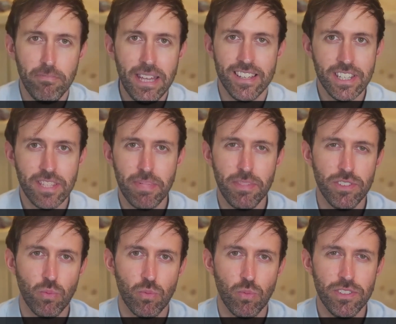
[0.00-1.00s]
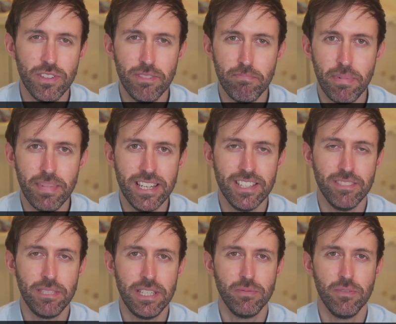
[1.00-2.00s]
Ben, what's the best
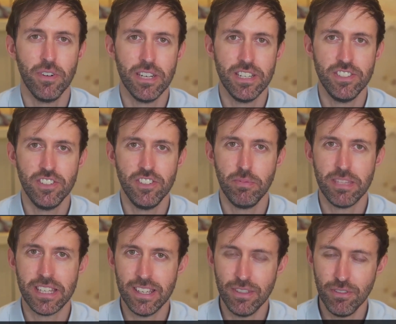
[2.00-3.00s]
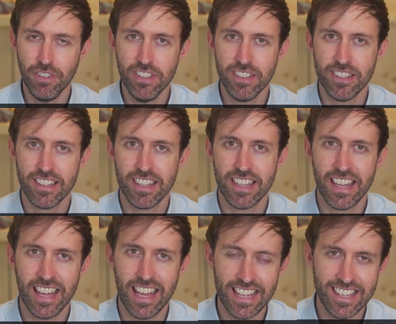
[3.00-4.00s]
piece of advice you've been given,
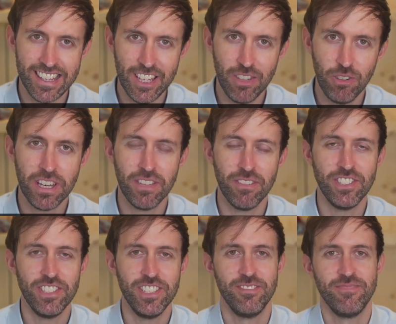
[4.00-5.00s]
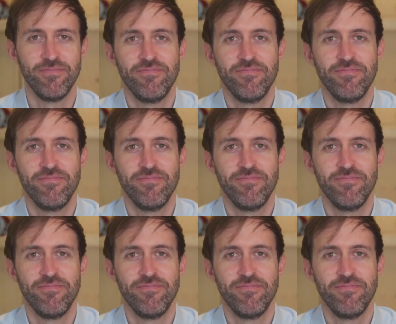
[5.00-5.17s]
and who gave it to you?